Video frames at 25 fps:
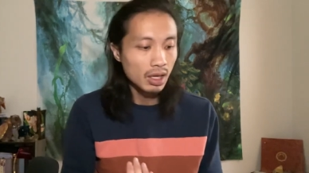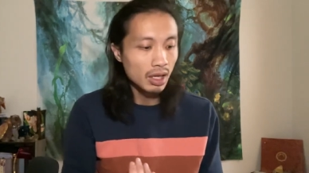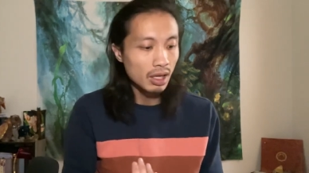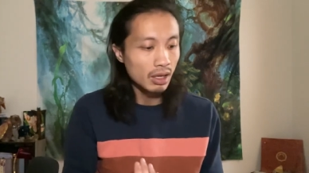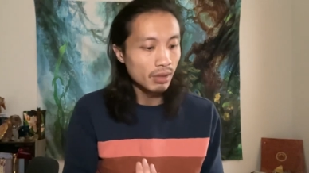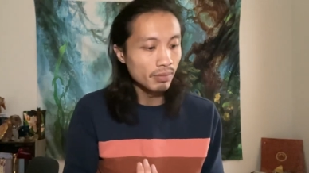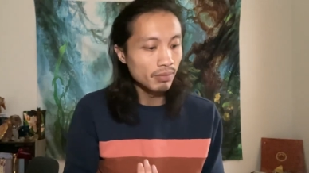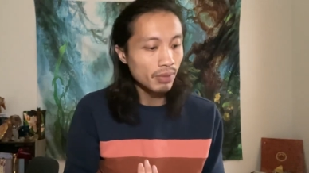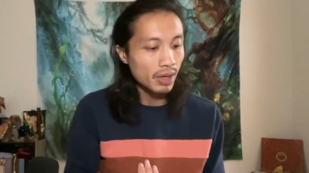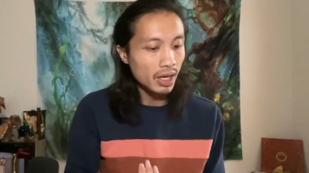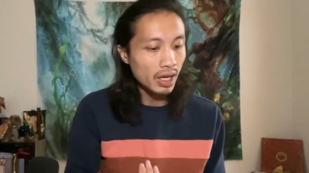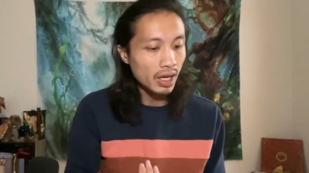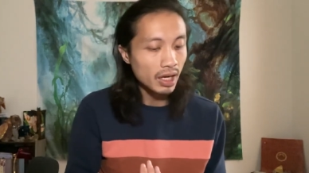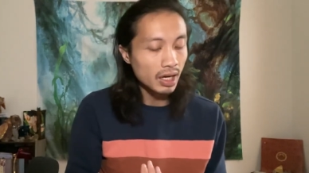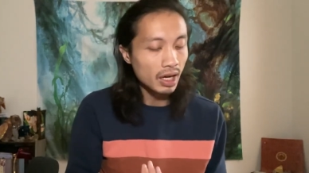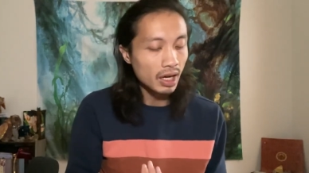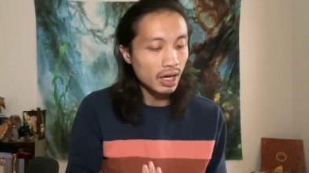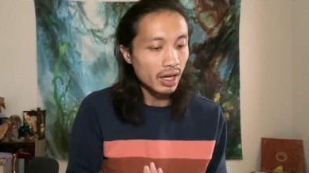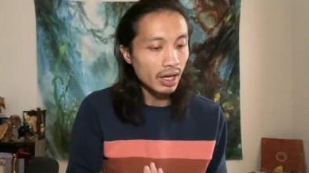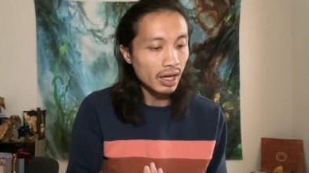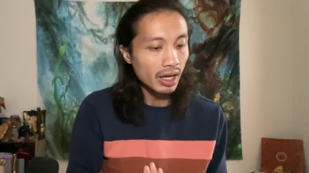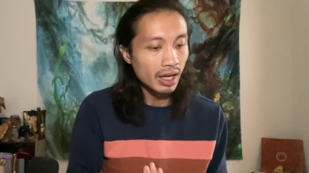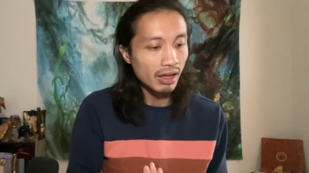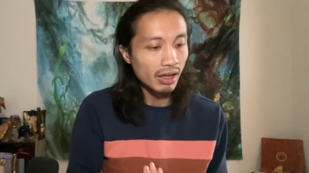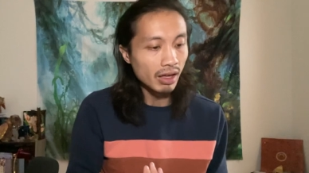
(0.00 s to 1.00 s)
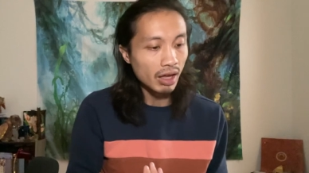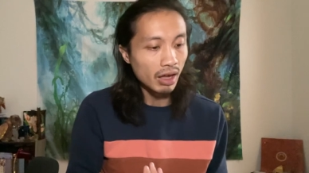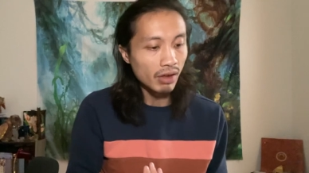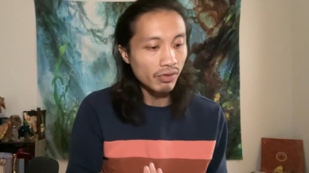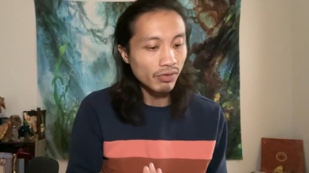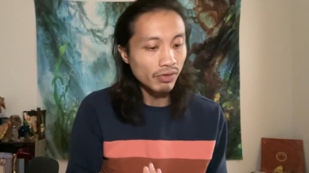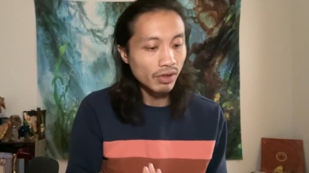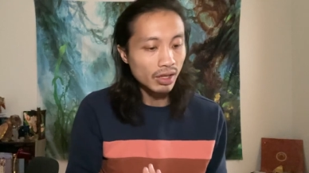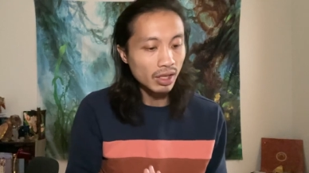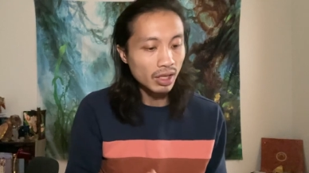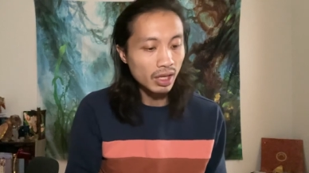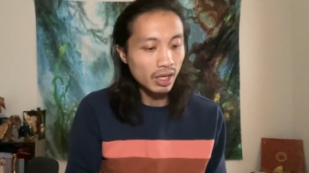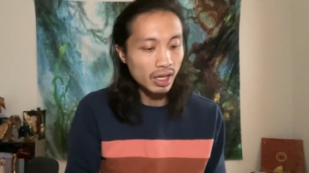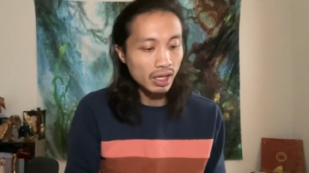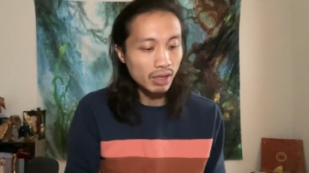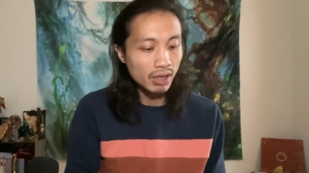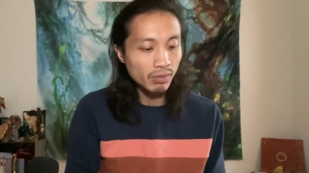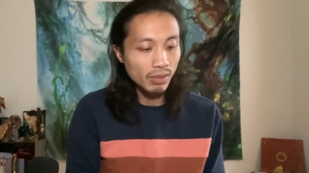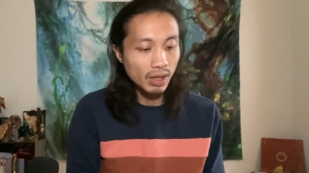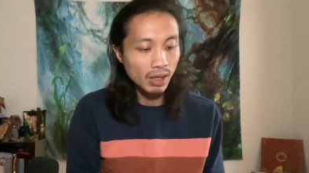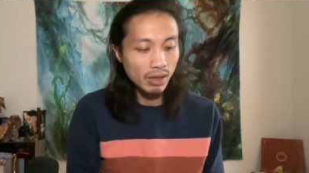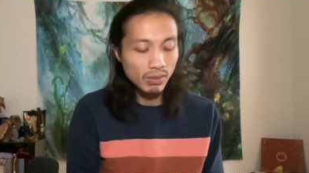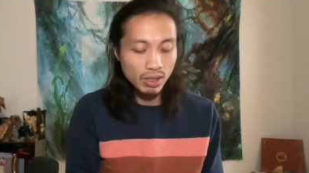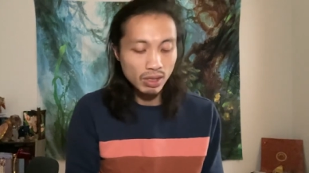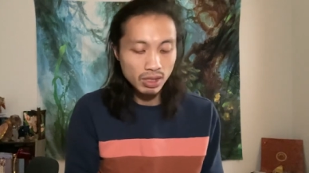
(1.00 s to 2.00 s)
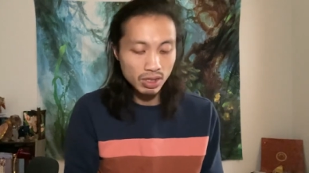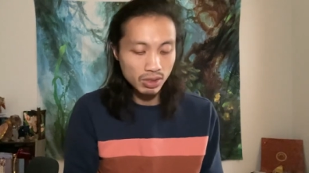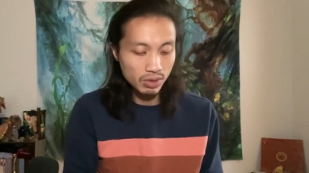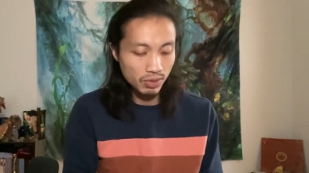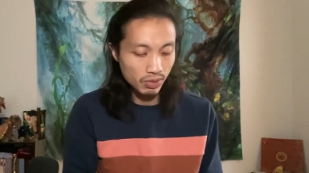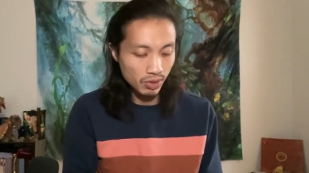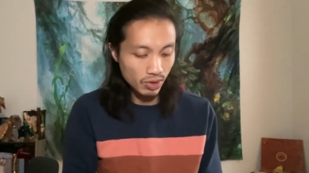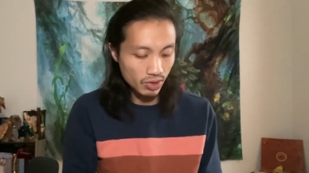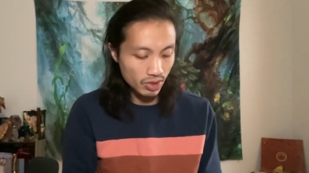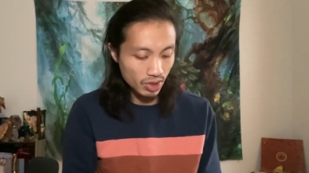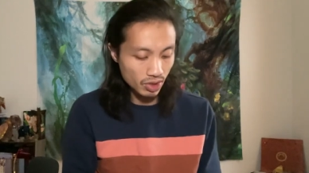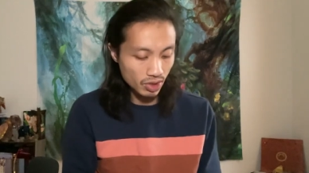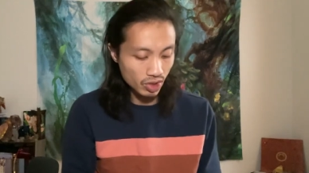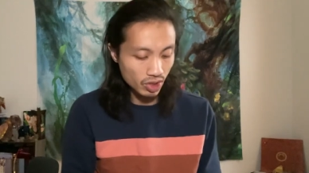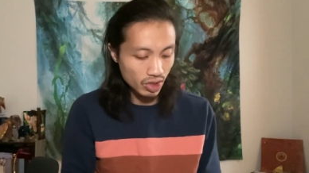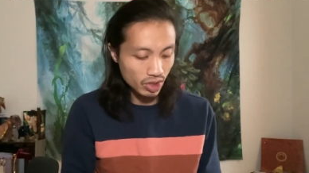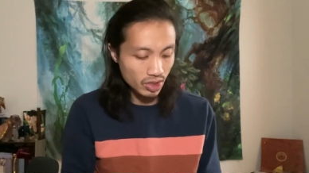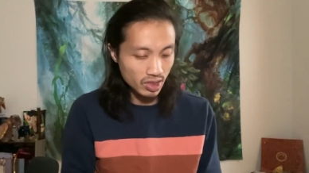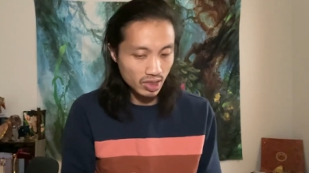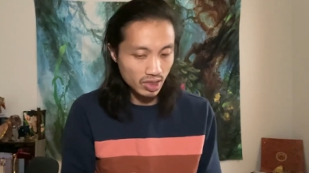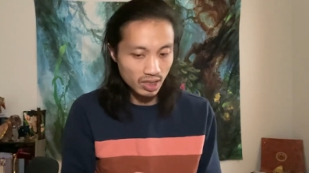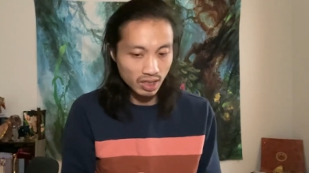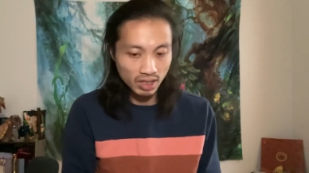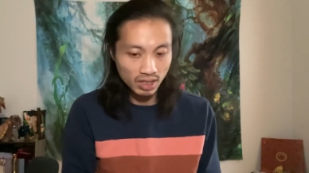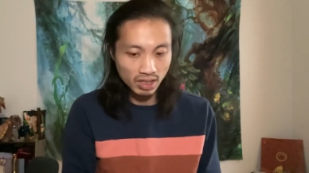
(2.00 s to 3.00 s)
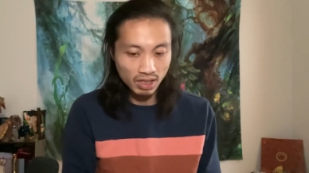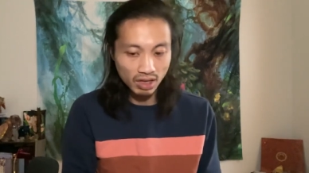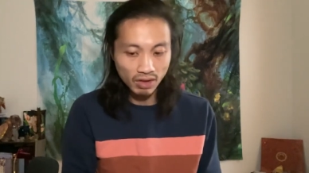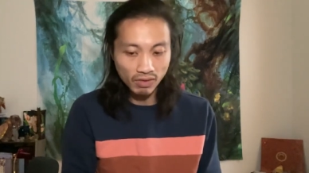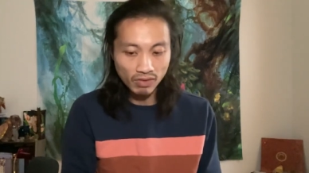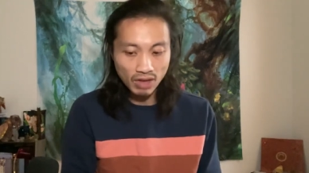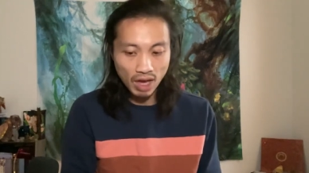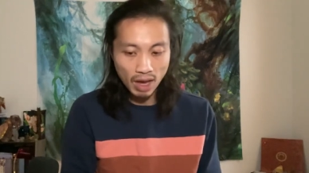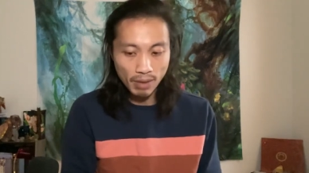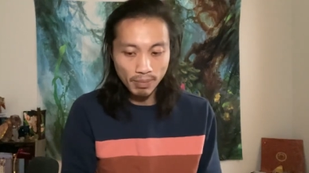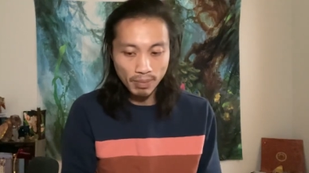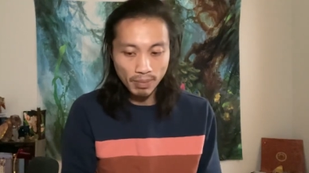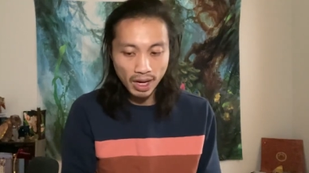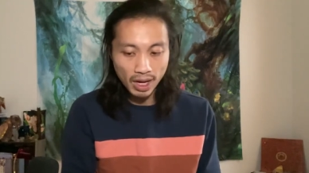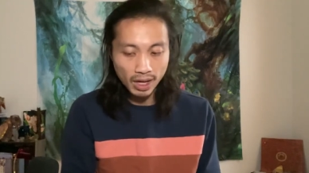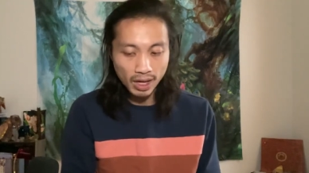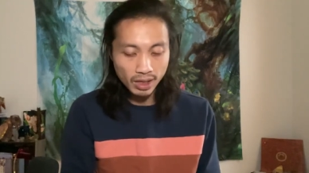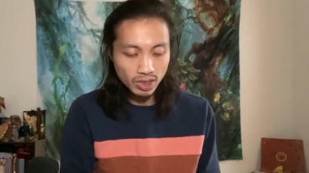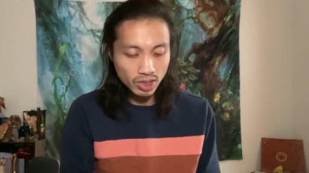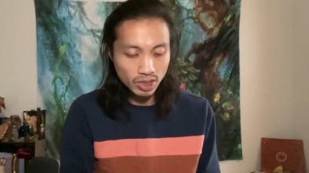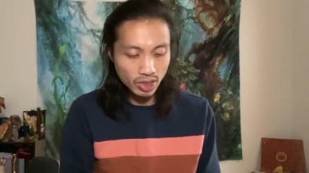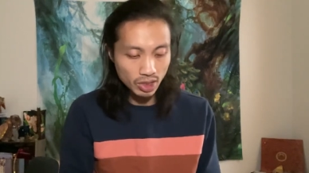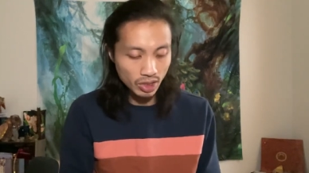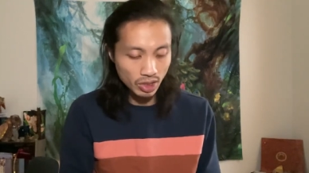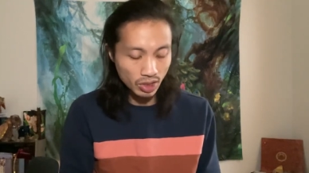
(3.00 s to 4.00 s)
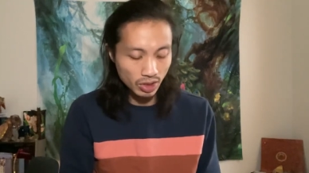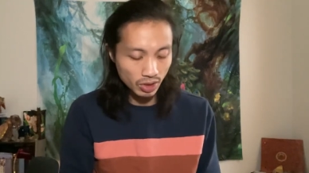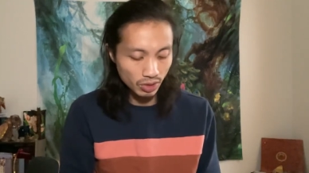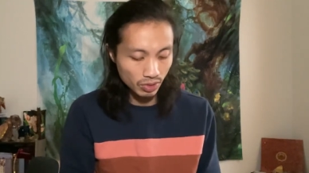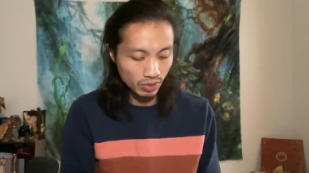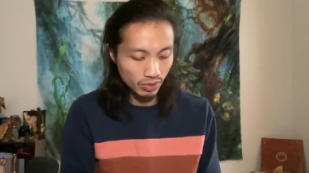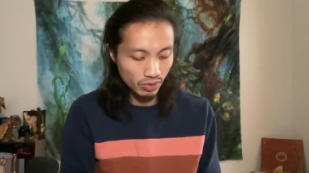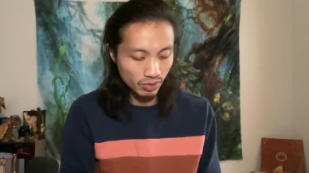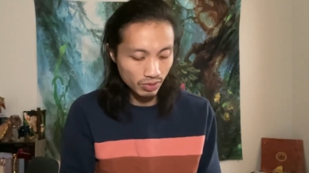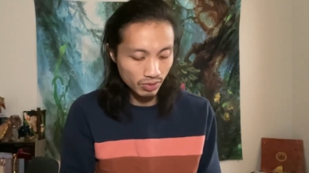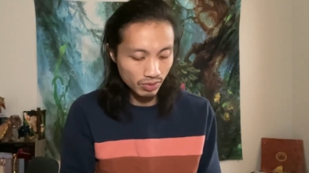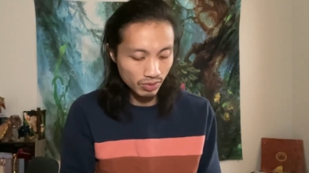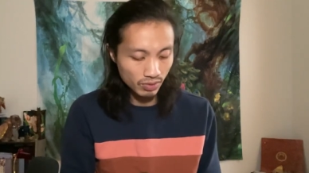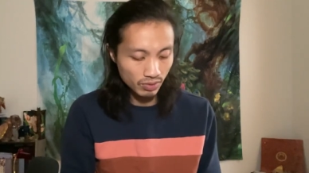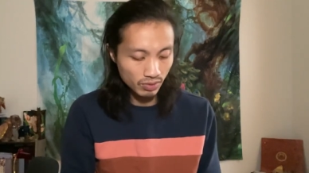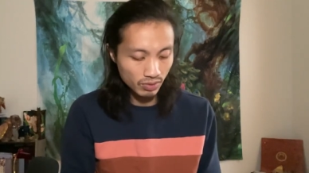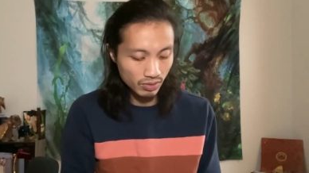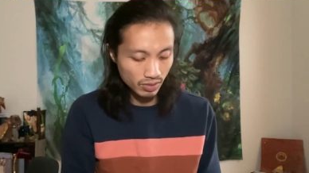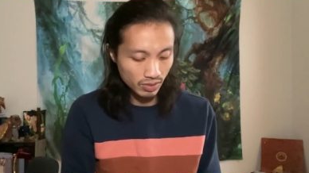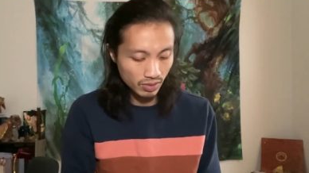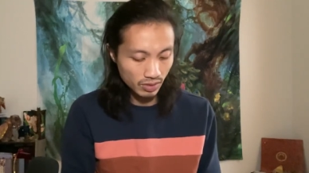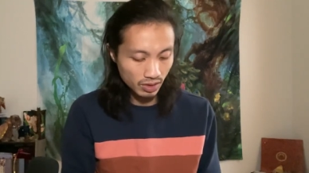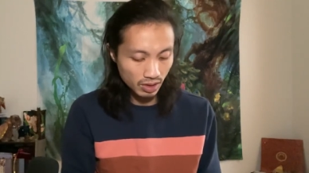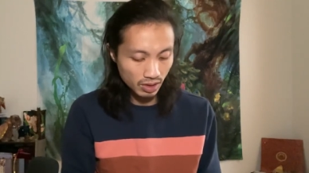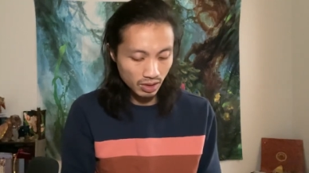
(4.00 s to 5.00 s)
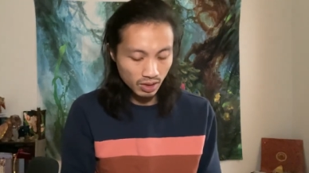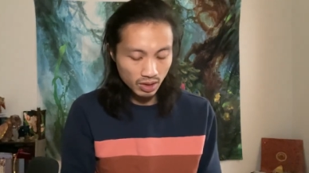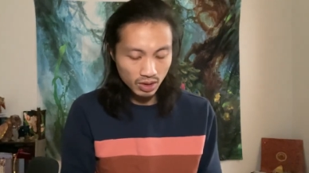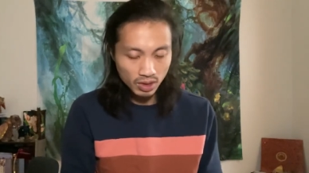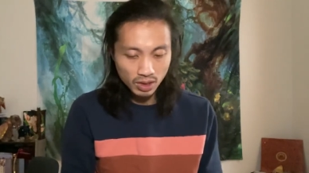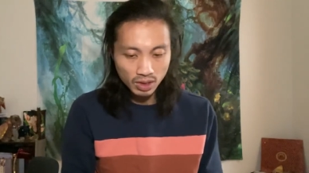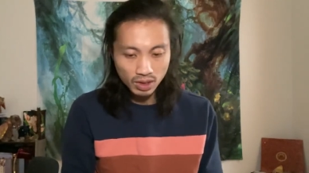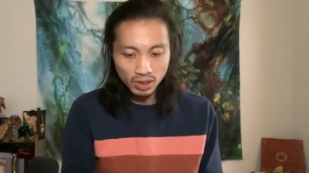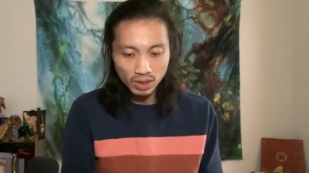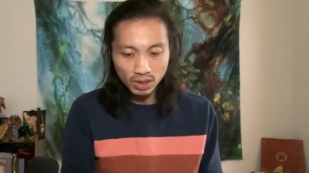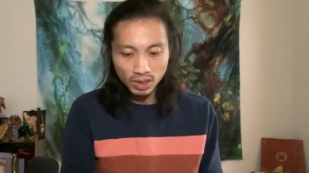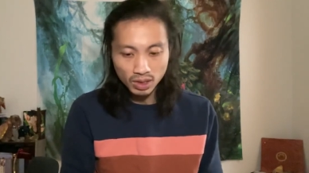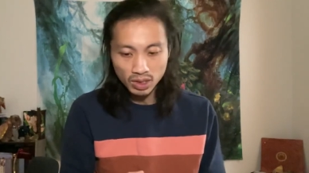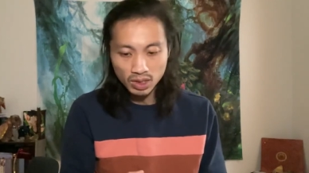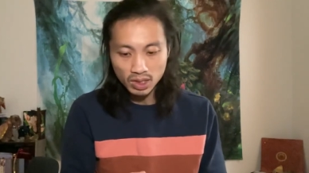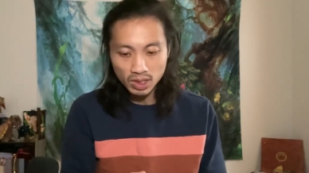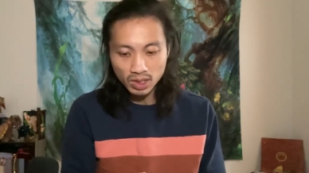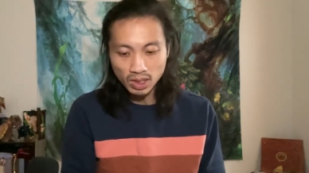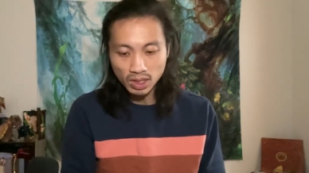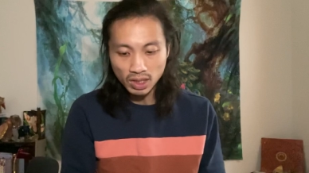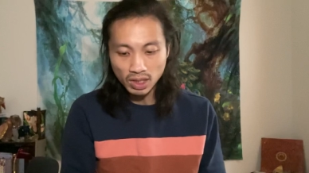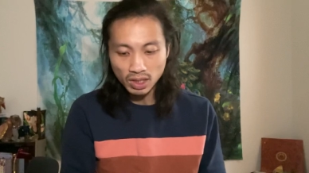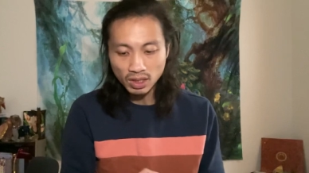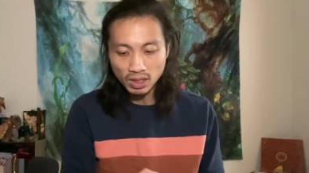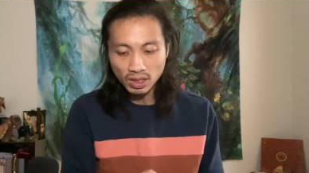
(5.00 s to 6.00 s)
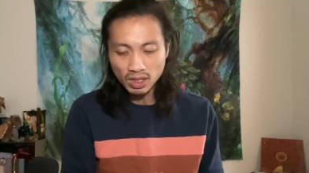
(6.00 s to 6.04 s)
But I, I, I feel like maybe this person just didn't give that back to you. Let's see.